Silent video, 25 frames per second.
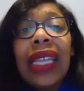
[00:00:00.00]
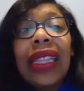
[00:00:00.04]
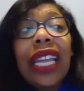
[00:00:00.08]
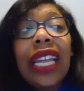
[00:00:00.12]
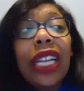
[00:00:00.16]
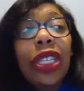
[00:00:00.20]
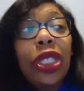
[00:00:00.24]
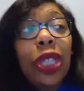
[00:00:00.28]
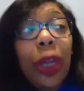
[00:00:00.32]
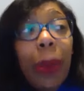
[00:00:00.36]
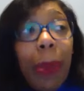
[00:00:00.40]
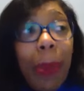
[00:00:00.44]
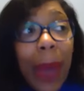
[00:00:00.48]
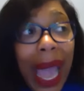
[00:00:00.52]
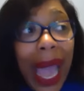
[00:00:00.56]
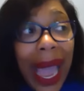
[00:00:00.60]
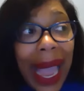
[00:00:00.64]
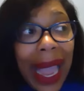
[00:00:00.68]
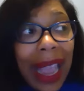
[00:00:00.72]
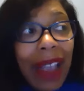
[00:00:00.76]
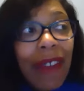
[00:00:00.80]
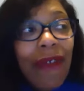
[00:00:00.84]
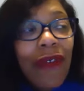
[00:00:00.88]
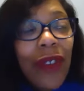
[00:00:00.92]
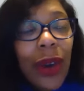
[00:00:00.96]
that you're
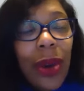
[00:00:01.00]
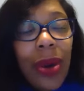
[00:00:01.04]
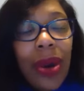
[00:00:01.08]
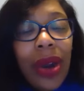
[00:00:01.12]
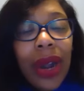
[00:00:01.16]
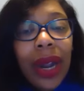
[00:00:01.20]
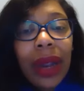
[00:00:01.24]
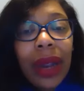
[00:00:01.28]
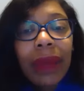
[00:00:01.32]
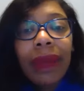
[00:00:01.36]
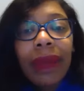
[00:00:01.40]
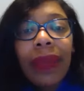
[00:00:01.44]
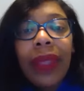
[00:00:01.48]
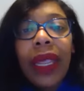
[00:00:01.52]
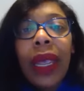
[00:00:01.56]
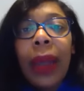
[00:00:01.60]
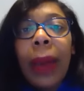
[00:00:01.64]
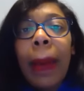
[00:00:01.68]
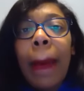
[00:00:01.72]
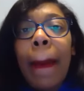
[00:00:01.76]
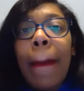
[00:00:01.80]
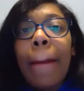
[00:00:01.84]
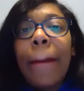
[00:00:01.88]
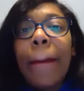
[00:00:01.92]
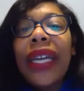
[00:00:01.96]
paying for,
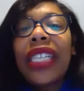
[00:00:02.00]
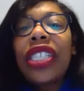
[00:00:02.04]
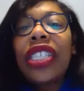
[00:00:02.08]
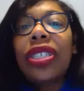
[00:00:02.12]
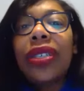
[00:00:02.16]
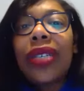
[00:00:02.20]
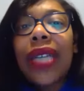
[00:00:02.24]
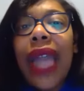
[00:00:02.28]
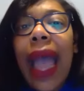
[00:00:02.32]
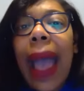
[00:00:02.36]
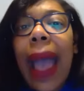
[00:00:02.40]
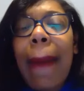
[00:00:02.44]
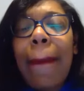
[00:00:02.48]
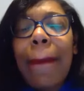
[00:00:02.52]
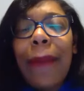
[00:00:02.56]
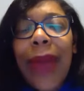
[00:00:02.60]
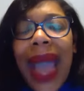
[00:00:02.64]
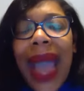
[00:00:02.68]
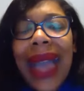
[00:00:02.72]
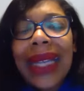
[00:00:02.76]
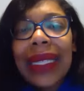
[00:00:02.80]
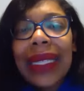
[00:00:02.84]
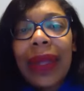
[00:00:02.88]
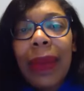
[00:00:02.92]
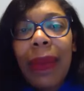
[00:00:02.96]
but you're not
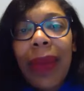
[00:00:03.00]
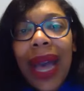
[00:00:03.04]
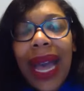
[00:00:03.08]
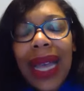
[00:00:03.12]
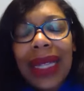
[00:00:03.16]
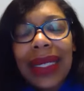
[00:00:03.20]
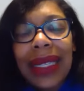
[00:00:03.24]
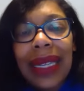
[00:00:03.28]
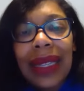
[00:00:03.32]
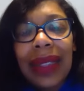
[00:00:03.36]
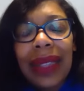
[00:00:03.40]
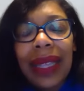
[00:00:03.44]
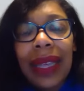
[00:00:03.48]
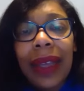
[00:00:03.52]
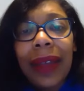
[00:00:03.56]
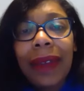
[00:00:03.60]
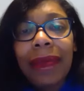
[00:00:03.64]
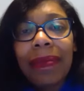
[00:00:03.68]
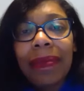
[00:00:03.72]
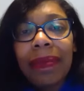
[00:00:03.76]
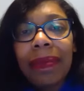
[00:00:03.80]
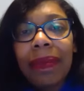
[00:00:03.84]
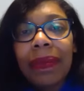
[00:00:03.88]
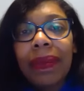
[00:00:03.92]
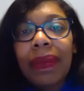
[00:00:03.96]
maximizing them.
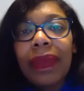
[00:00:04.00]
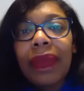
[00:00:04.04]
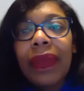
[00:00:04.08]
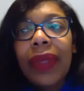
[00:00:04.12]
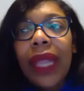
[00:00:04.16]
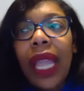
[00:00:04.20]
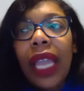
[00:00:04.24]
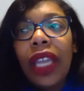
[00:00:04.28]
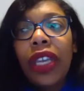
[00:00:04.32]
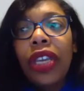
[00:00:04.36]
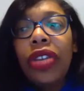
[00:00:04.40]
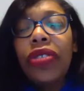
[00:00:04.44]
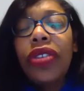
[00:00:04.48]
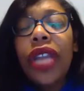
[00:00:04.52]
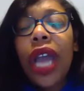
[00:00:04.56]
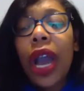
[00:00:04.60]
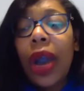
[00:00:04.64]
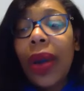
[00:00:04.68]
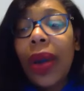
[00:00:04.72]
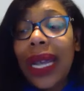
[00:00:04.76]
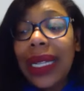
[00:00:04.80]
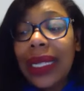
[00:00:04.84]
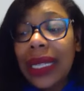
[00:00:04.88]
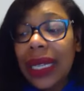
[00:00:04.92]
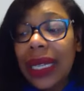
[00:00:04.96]
You know,
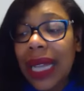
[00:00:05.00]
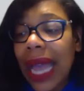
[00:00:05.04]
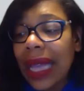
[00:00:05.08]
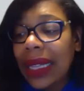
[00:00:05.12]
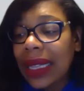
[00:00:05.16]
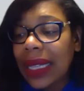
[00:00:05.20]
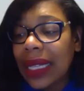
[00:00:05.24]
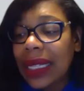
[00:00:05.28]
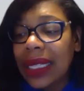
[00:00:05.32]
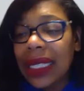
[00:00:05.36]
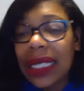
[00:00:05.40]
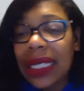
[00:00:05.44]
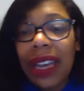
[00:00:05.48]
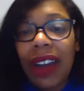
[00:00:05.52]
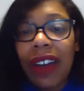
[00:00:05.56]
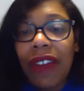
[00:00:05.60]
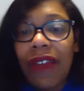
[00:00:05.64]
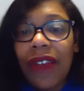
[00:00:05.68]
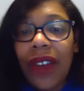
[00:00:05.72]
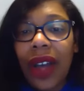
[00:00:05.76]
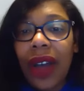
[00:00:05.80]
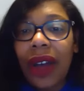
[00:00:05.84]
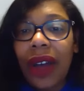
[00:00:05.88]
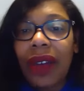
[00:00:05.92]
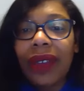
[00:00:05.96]
it's like this cell
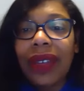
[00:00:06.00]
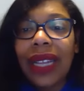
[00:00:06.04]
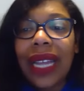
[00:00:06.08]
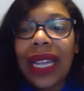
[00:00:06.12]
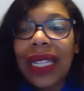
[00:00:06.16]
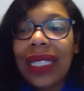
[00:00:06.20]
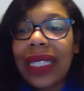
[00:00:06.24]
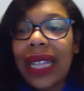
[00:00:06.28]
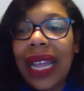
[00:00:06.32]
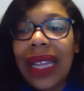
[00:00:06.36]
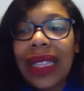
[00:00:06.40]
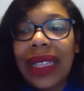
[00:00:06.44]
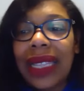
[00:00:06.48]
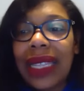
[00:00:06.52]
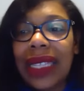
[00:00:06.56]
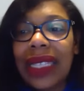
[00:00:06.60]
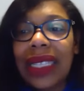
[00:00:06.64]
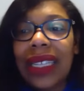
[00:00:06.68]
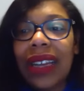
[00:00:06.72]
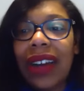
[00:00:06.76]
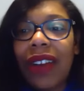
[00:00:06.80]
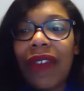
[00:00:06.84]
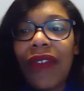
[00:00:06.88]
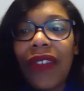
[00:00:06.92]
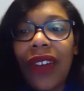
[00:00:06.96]
phone. It's like this
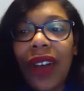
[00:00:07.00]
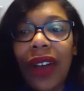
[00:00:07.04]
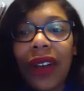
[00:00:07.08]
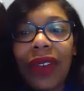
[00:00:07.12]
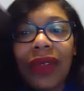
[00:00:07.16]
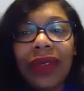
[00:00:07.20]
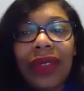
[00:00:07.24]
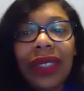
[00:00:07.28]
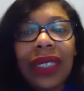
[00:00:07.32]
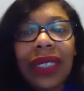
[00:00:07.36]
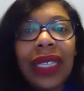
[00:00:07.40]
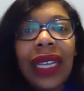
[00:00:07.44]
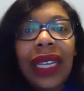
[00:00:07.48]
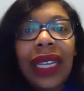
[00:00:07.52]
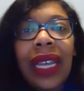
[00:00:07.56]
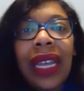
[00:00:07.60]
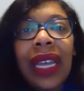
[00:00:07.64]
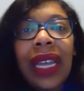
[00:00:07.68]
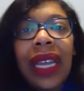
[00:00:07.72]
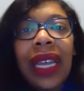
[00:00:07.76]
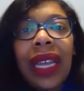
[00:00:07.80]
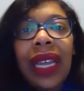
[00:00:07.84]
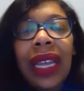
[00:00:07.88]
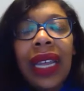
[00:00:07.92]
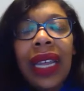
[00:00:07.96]
cell phone.
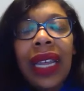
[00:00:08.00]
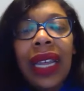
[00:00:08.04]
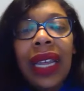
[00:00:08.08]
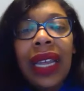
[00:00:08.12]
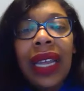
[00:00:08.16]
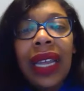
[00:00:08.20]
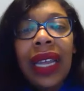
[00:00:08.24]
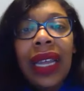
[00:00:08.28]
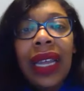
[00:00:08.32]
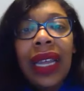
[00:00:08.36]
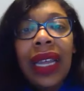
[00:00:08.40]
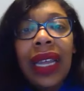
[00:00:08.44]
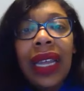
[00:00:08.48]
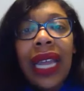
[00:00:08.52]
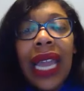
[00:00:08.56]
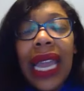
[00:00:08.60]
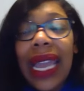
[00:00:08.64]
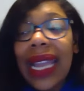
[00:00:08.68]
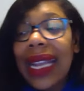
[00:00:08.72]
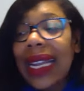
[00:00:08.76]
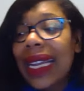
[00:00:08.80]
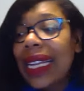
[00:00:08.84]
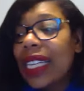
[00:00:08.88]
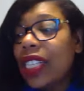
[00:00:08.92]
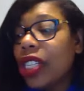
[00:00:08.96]

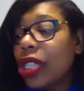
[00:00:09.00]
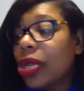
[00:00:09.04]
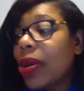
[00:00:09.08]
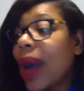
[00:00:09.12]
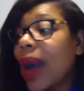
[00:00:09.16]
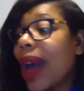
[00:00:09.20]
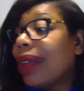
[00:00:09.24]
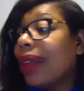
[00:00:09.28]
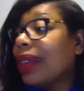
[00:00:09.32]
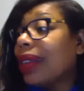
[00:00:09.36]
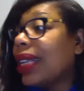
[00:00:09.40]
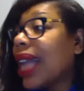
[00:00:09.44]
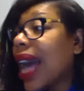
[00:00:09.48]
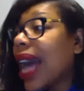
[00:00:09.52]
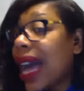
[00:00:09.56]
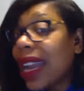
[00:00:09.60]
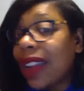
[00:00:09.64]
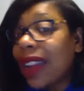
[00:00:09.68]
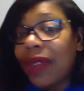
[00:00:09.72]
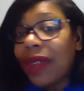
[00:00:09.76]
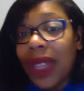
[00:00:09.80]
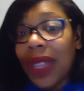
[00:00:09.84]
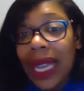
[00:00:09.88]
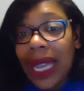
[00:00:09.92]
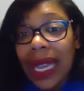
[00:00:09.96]
It can do a lot
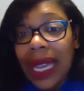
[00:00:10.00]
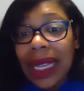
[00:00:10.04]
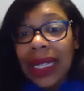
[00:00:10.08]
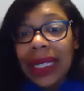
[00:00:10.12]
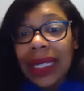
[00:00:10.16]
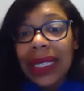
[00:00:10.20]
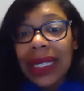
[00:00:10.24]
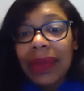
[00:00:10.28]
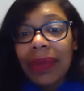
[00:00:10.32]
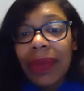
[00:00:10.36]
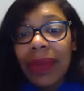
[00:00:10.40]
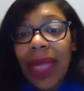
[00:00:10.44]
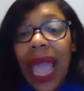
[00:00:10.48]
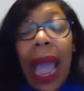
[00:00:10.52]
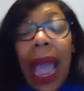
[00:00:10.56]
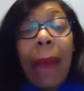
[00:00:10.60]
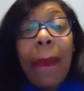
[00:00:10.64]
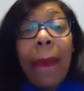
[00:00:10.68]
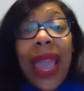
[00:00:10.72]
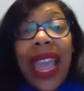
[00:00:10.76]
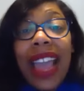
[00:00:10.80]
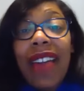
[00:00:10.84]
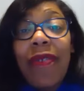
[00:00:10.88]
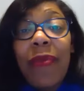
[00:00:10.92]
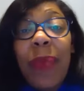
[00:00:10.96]
of things. I
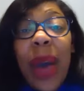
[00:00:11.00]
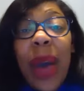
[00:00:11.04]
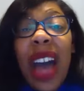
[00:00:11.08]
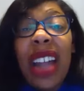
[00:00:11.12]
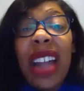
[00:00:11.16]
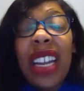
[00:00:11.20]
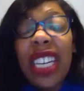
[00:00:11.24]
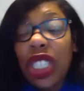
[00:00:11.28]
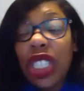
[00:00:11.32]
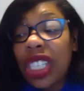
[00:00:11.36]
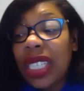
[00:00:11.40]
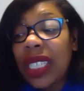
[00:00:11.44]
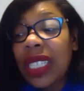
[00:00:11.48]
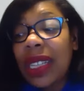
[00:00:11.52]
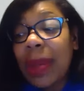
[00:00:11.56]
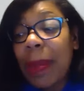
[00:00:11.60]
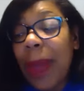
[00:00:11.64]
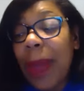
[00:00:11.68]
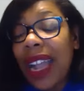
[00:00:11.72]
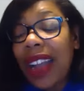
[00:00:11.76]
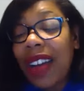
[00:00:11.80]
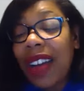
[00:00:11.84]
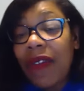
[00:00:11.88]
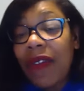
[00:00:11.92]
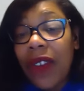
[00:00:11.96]
may have bought it just to
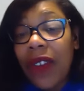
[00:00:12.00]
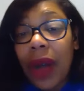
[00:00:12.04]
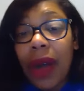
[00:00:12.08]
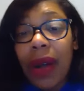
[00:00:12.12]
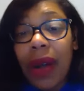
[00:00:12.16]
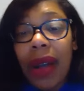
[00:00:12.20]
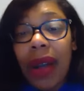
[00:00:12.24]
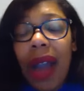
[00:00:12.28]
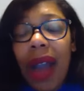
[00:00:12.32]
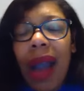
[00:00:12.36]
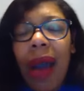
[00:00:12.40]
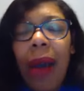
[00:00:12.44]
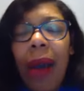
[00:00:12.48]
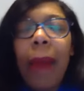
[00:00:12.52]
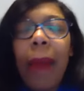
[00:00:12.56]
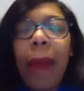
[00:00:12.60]
make a phone call,